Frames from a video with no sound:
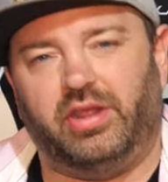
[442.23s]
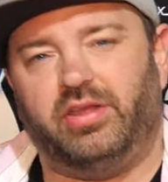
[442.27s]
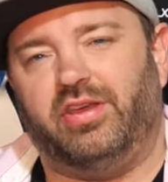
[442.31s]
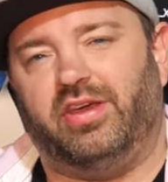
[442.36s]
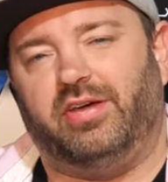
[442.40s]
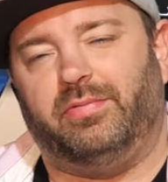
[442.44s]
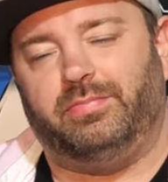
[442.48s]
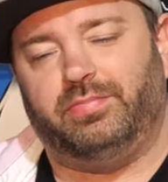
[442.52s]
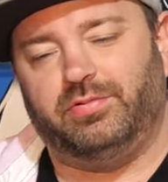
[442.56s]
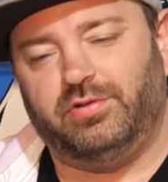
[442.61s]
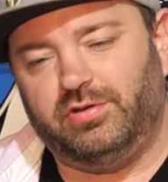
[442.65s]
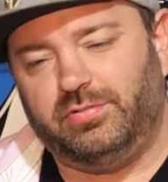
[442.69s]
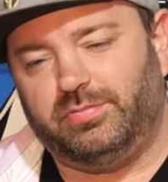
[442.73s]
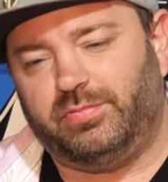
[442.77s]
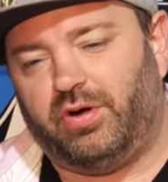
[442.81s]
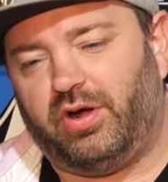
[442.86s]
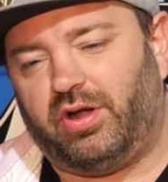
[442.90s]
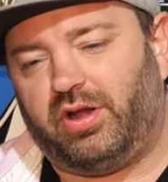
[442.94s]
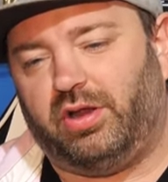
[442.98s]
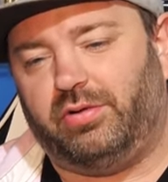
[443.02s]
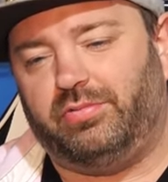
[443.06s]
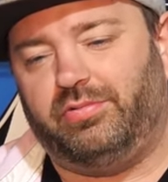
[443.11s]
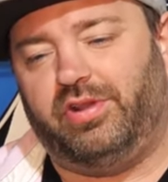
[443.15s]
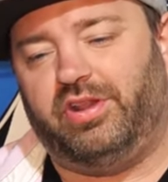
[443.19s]
You have
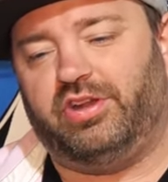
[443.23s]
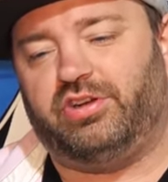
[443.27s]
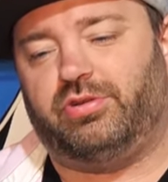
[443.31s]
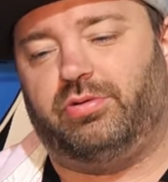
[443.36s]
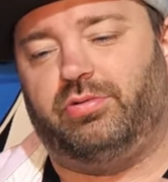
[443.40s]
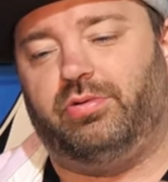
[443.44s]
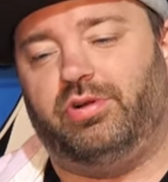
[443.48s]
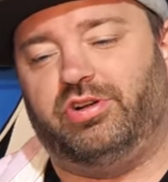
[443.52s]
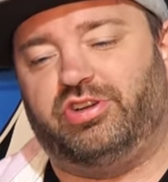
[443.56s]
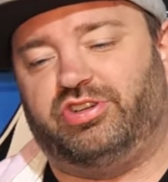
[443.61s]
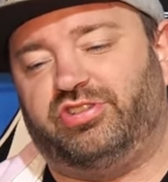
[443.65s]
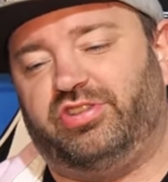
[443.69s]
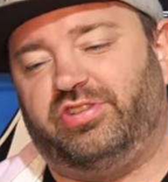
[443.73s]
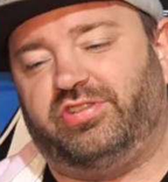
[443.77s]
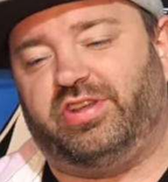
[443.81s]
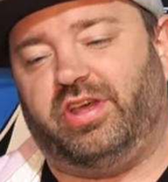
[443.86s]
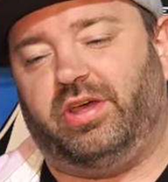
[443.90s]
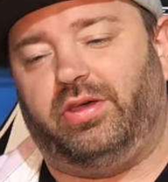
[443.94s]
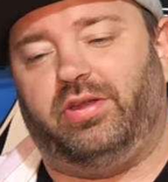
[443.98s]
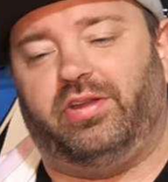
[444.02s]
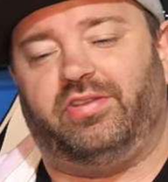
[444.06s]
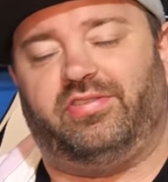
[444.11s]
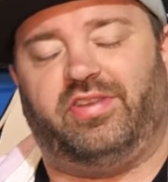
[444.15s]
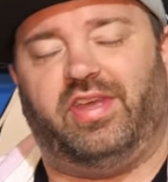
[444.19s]
Bloomberg originally
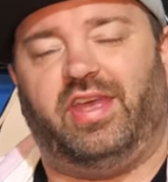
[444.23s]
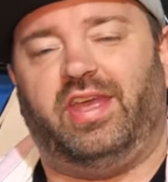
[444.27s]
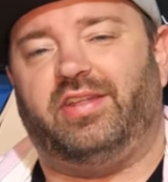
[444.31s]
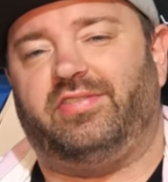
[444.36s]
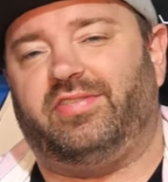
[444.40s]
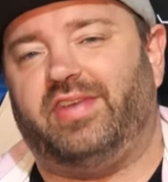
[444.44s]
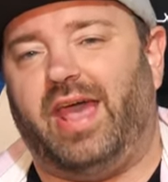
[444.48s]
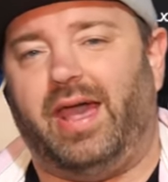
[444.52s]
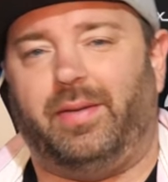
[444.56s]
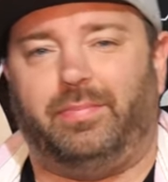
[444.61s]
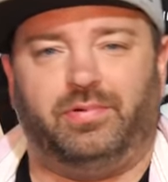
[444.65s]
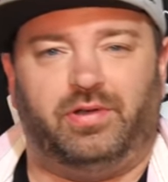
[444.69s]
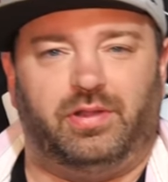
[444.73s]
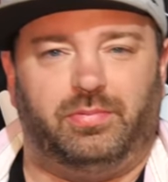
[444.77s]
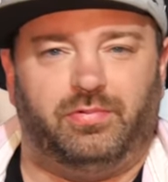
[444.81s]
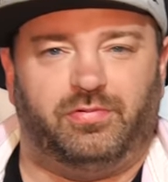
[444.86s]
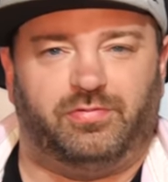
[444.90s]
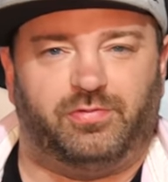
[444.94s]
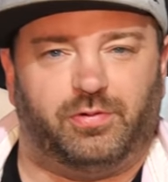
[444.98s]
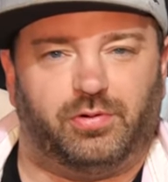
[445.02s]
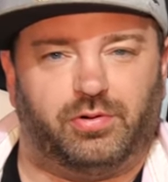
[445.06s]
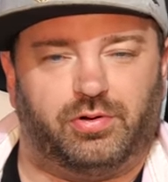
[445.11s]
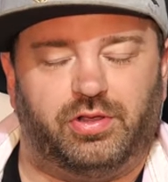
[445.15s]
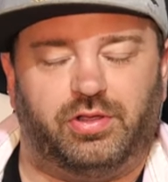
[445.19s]
telling us, hey, it's happening
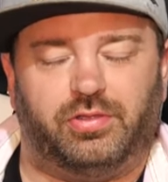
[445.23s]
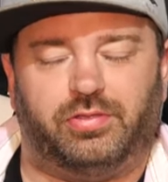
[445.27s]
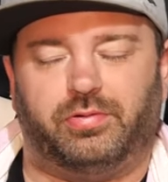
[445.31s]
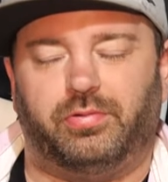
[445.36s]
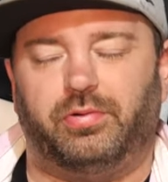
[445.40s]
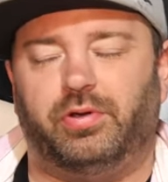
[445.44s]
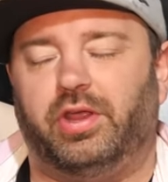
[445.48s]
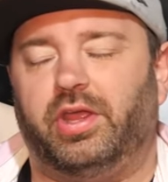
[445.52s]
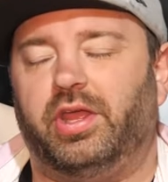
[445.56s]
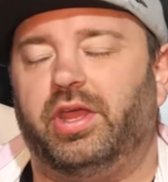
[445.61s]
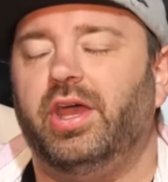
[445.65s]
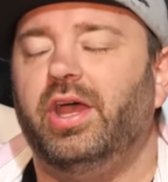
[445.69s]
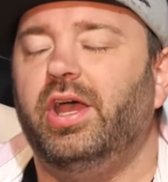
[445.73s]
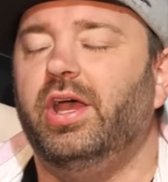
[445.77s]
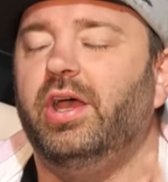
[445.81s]
before E3.